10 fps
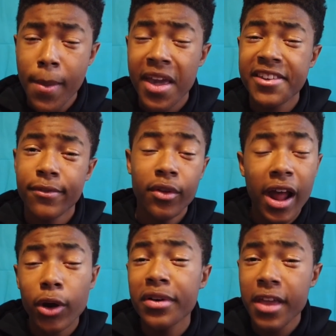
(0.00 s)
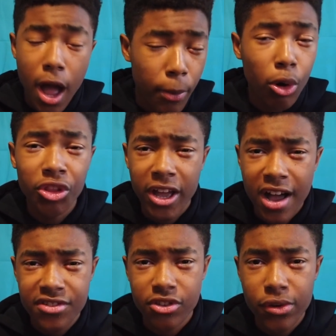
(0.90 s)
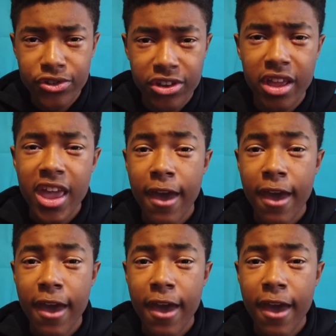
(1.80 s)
Because if they're not going to uphold the Constitution,